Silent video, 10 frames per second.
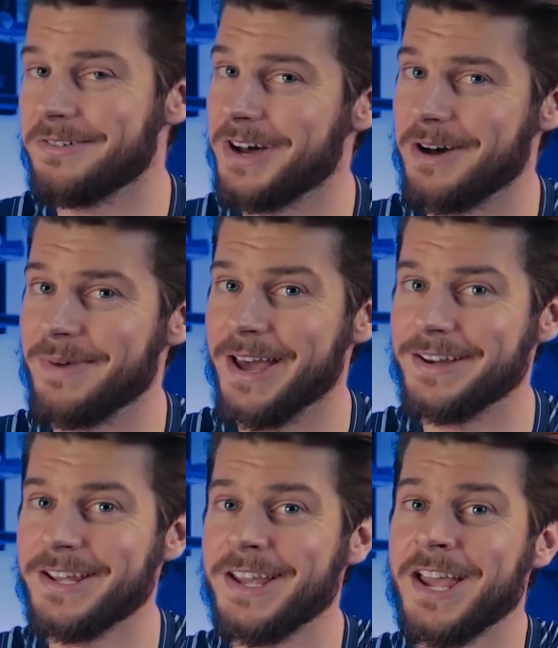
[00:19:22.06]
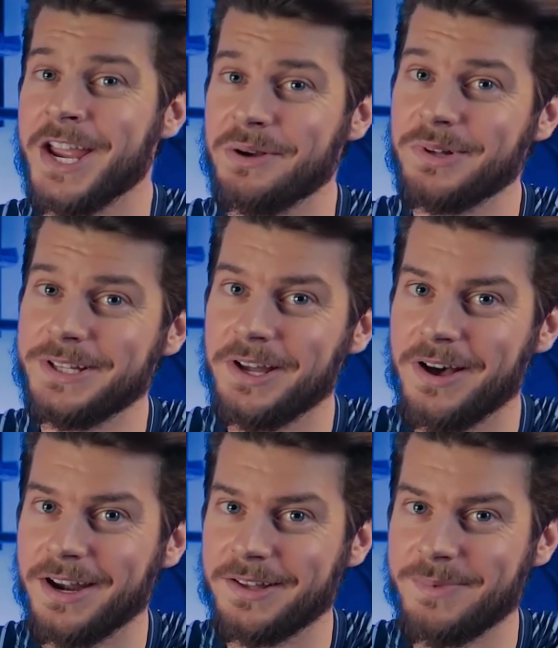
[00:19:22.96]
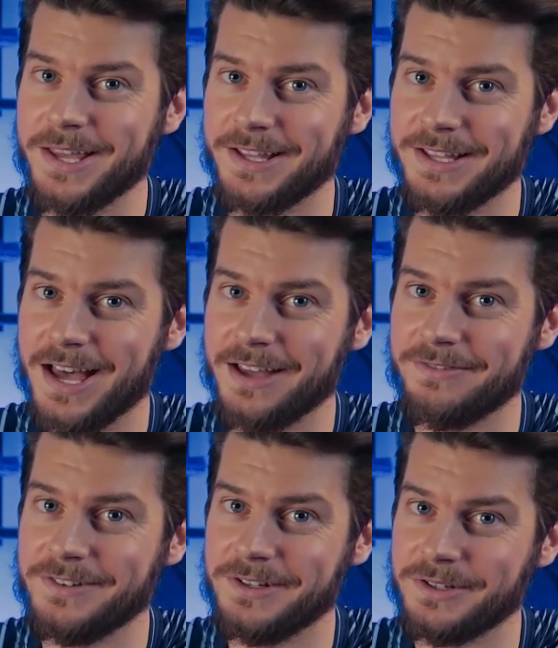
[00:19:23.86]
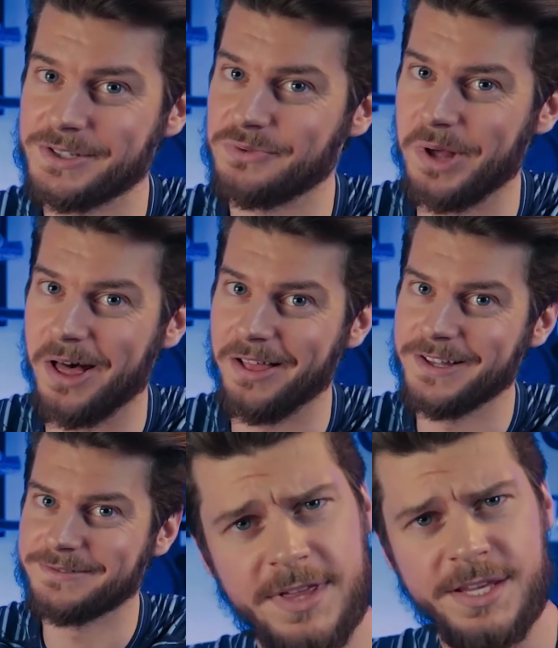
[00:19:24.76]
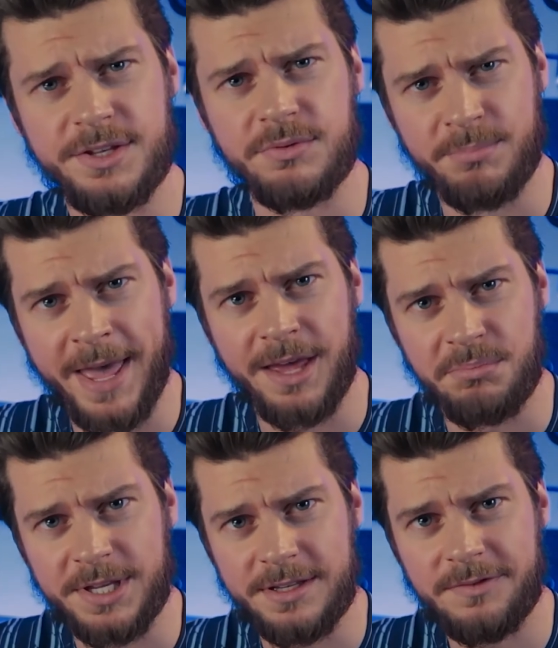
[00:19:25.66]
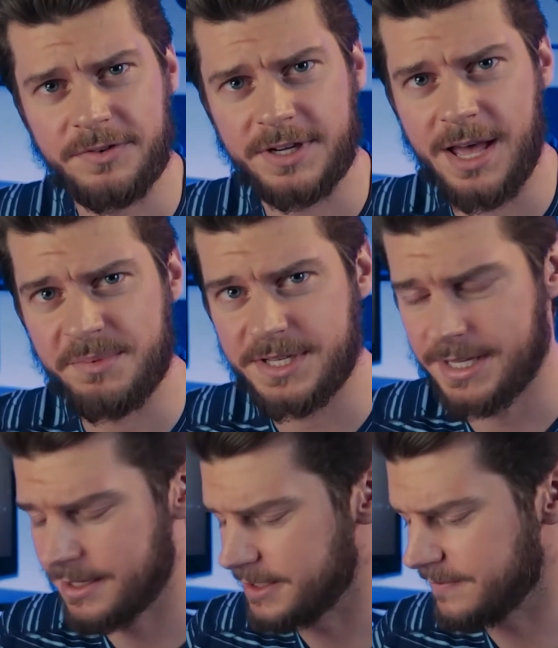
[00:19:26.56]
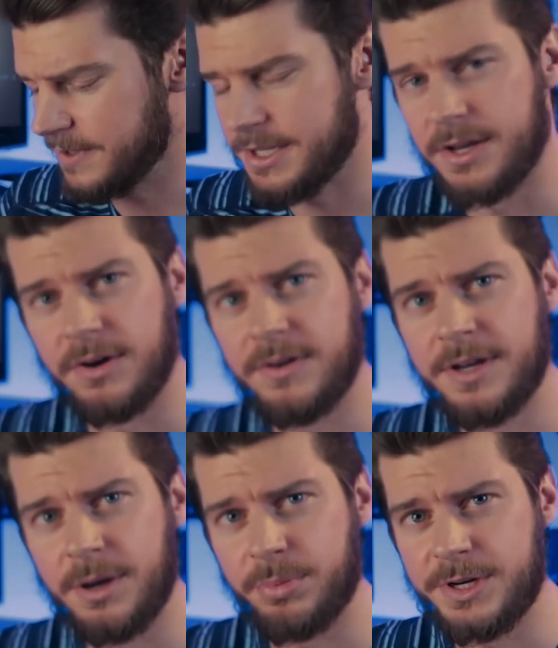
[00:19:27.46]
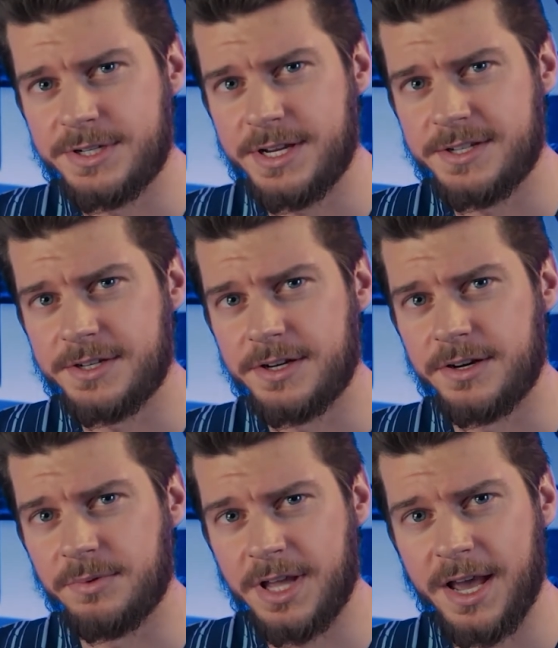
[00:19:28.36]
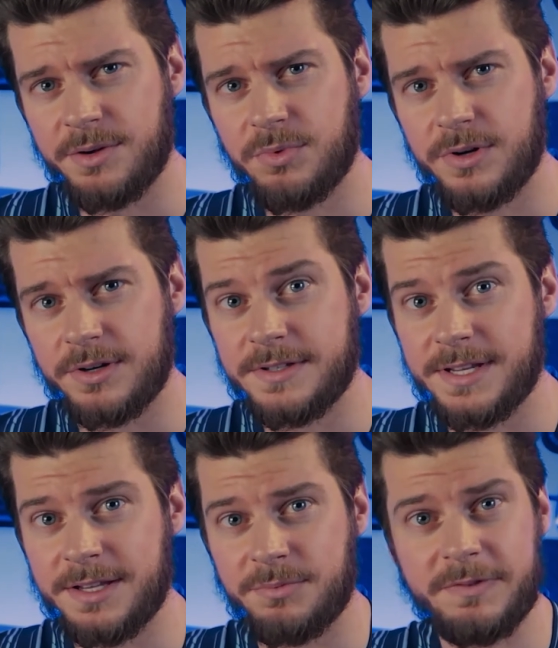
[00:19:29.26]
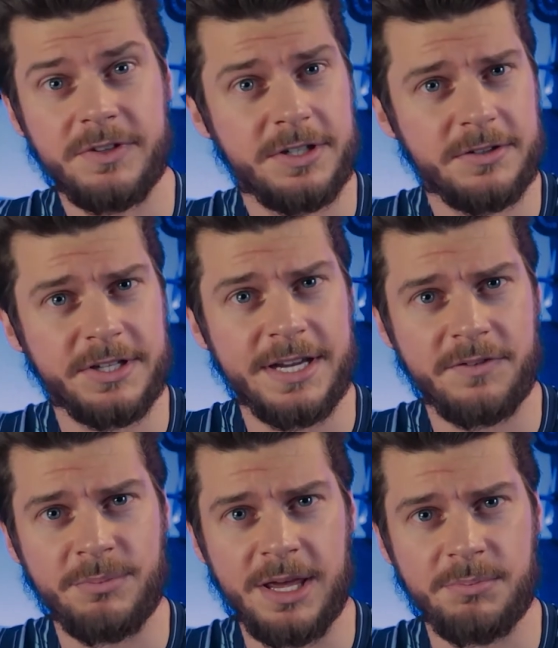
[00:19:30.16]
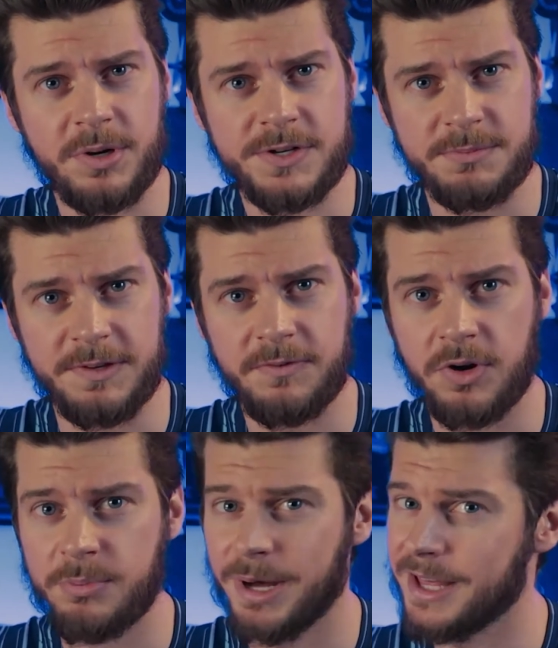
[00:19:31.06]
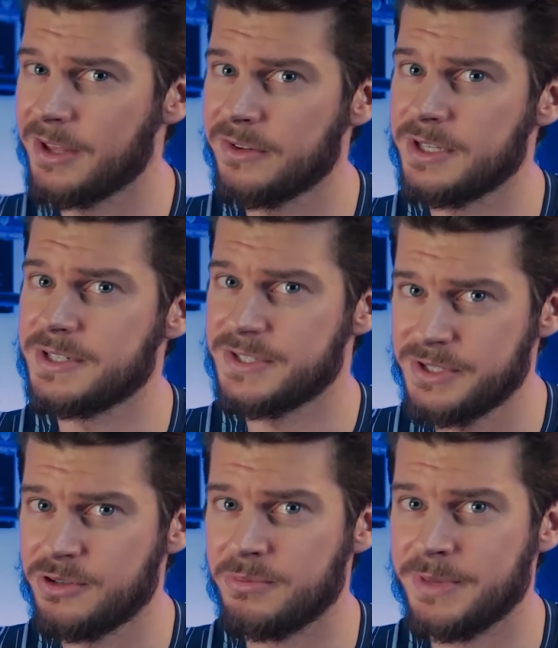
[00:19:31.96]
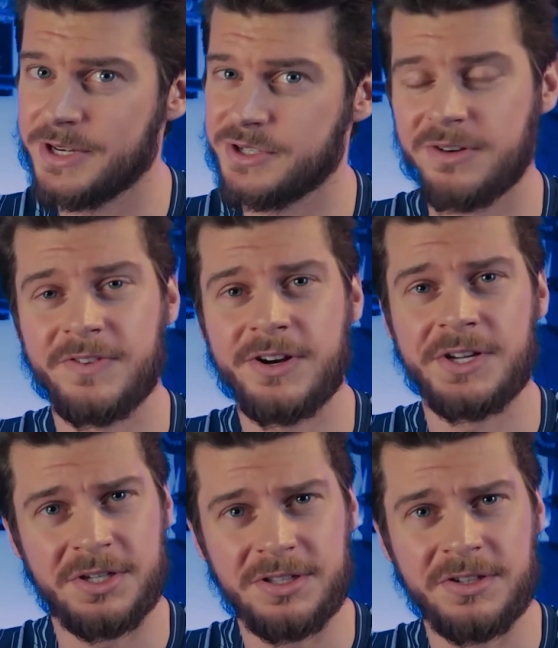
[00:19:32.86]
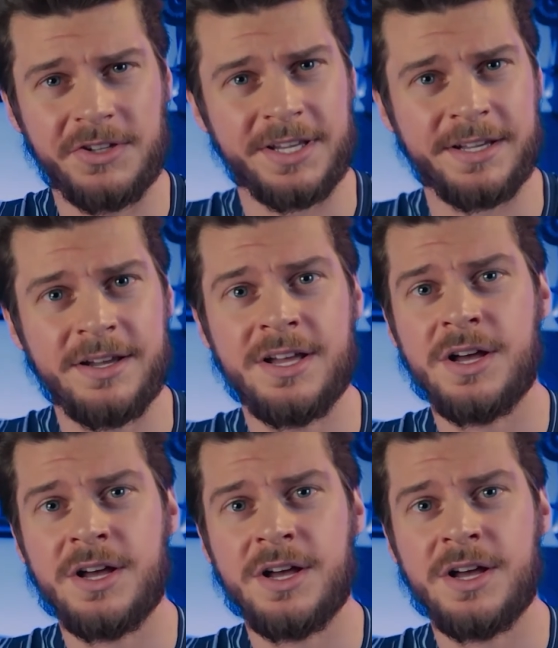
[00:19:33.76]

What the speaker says: Wow, Matt, you really know how to make a guy feel swell. So thank you, Matt Mead, for commenting on this video. Appreciate your kind words, and we've clearly never met in person before, but I only assume that you're a very good-looking,